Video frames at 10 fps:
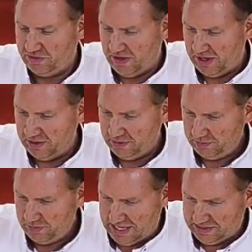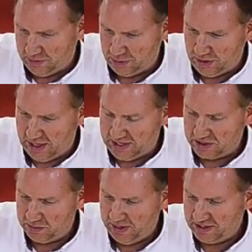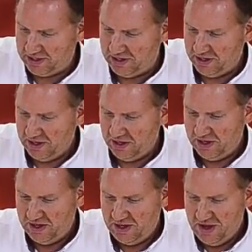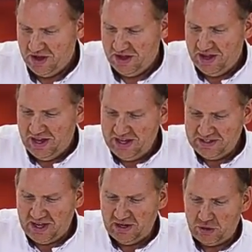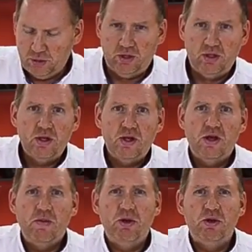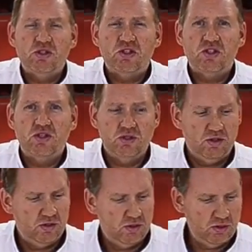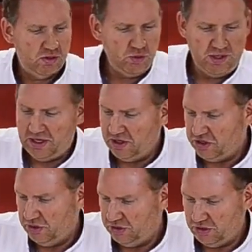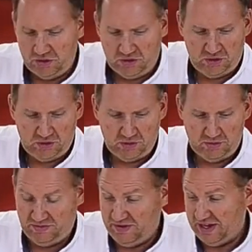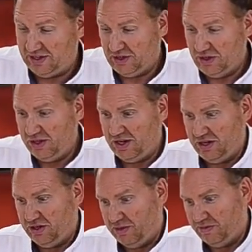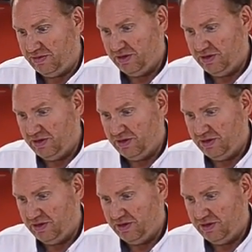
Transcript: fine, as I expected. It is kind of cool. Most twin gear juicers, in fact, all that I know of,